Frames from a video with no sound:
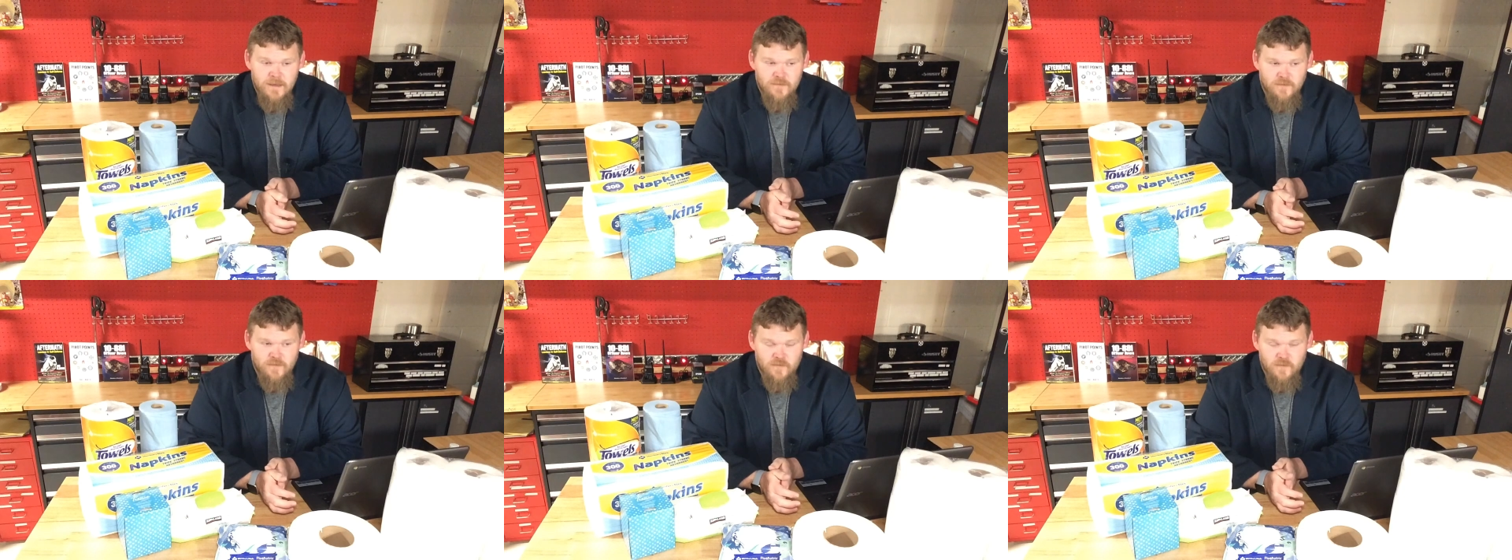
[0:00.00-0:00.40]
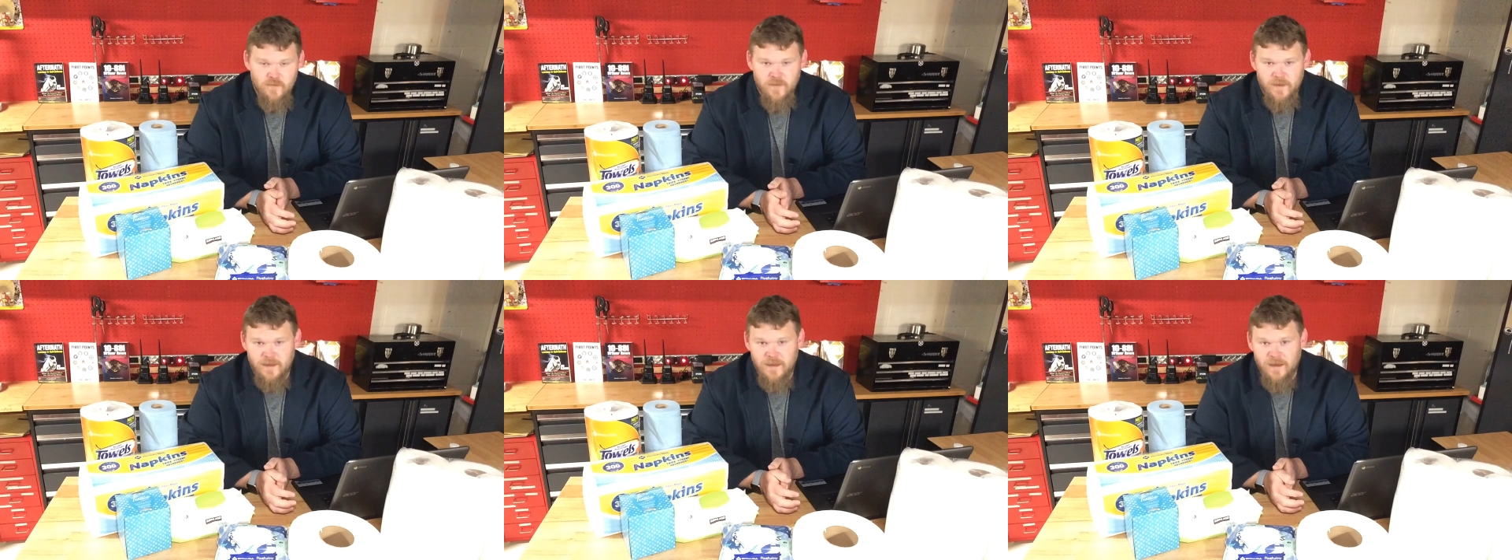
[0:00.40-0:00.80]
So
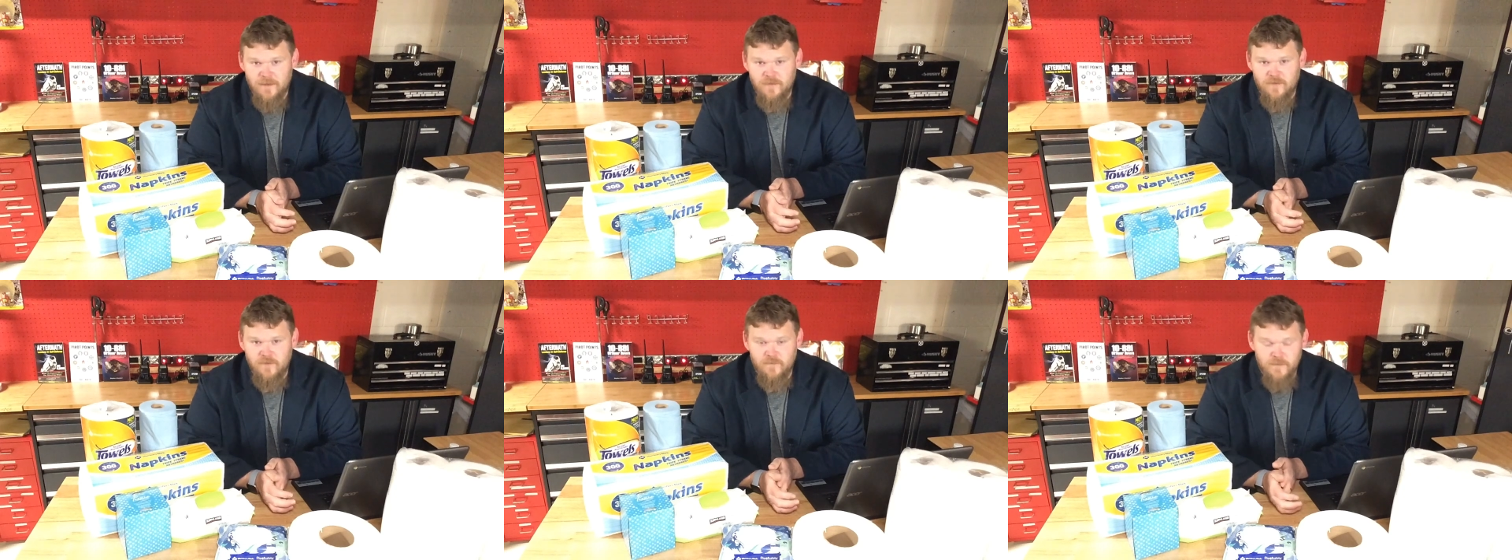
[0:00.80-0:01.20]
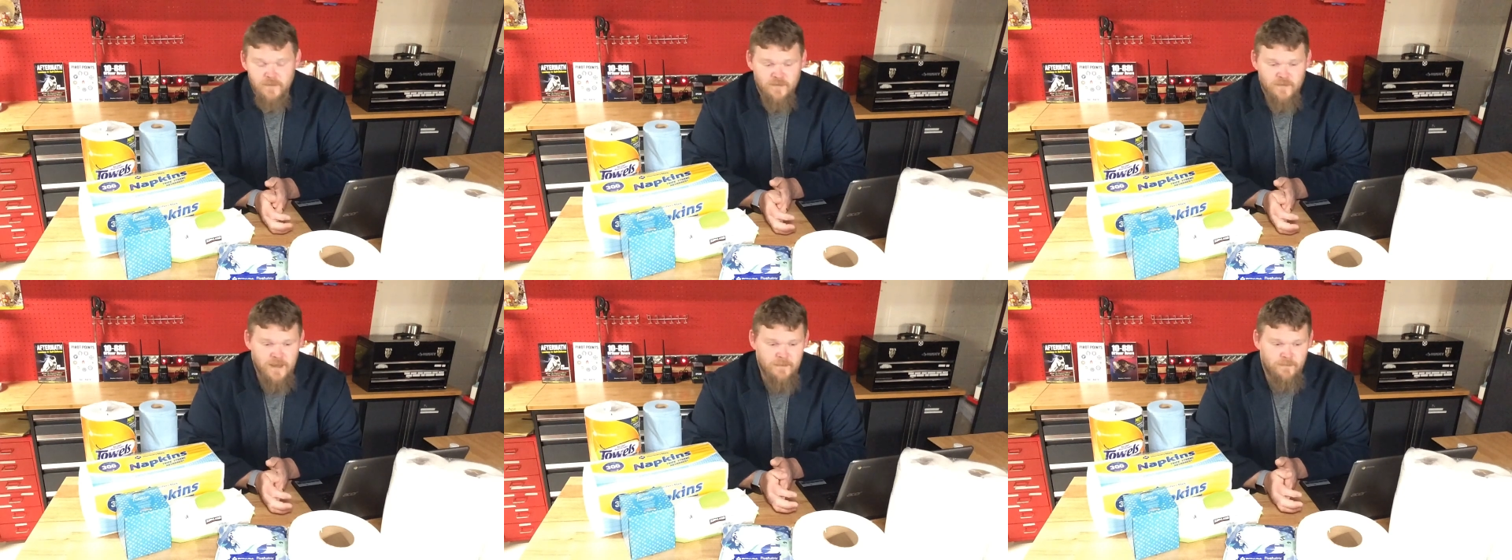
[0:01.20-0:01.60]
stores like Costco, for
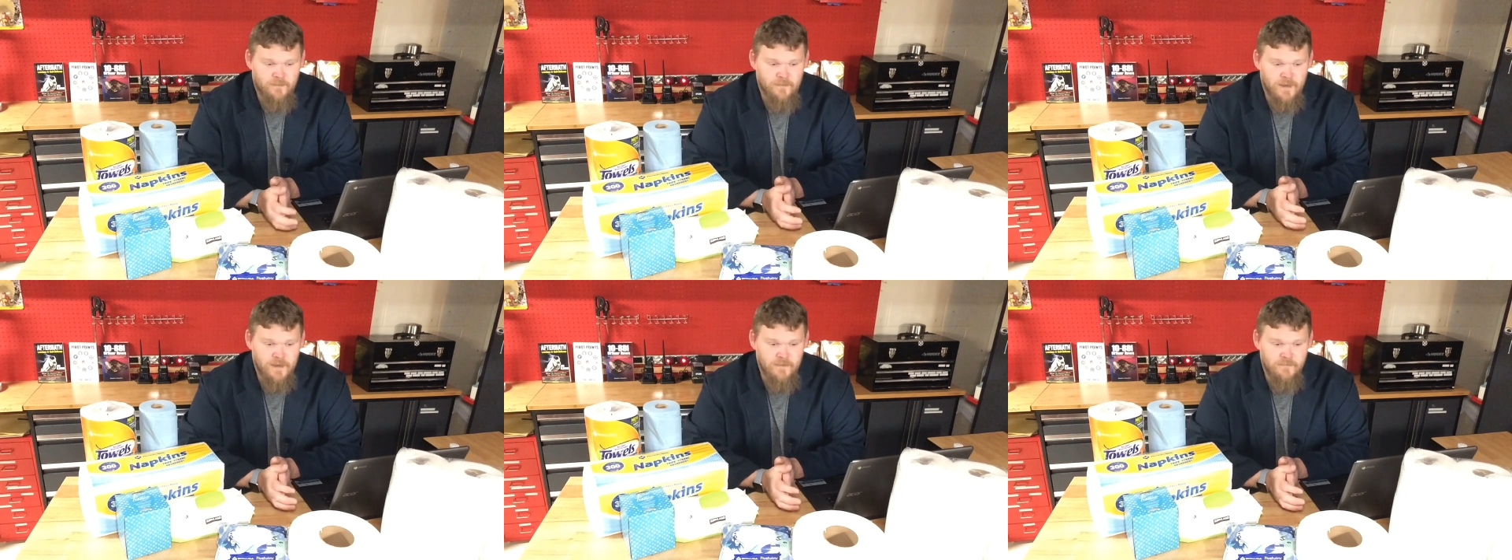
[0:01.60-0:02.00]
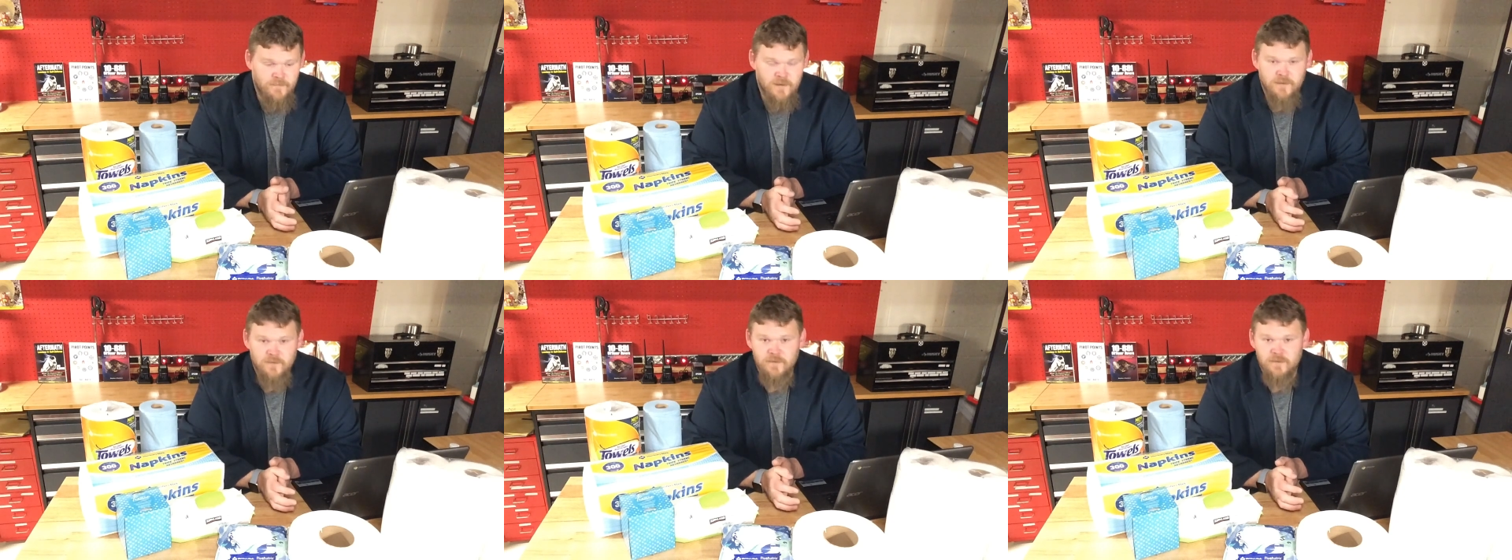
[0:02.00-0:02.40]
example, have
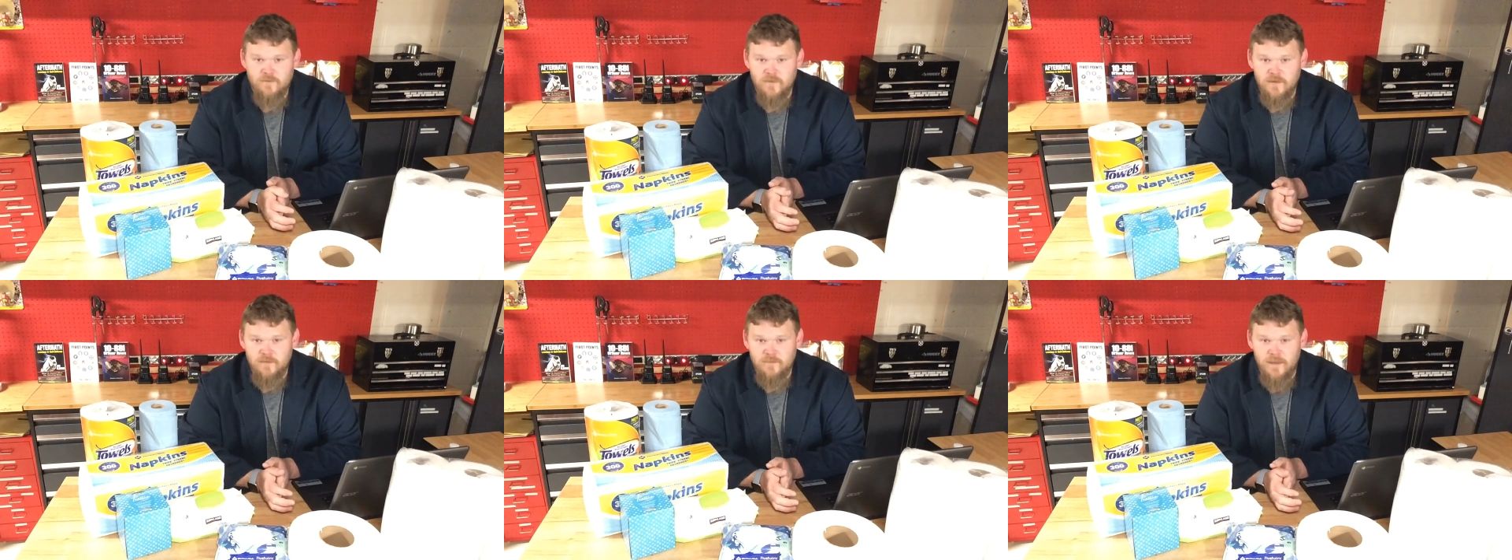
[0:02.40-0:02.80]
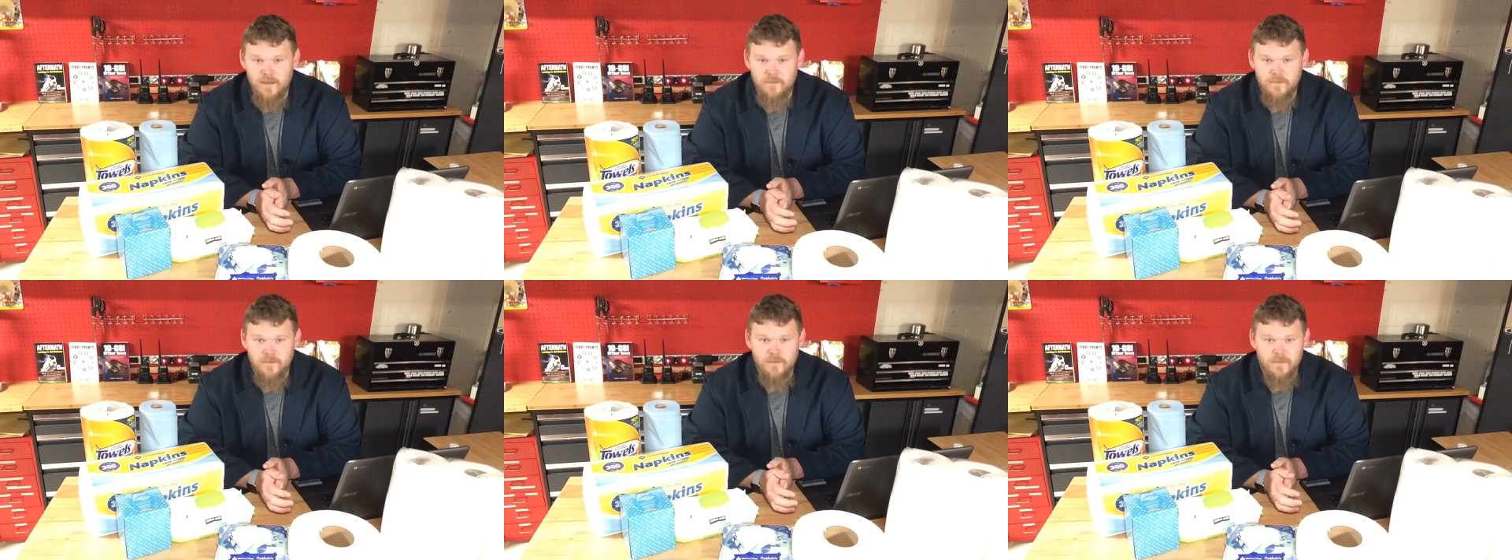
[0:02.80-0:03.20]
included toilet
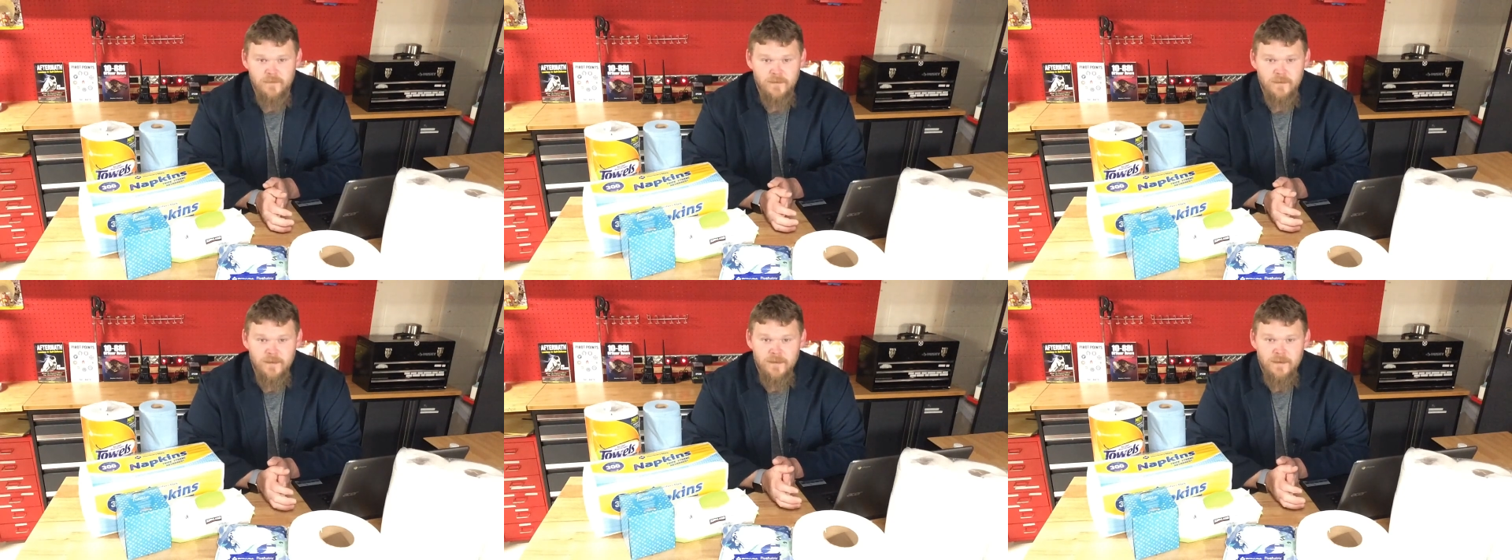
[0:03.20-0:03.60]
paper and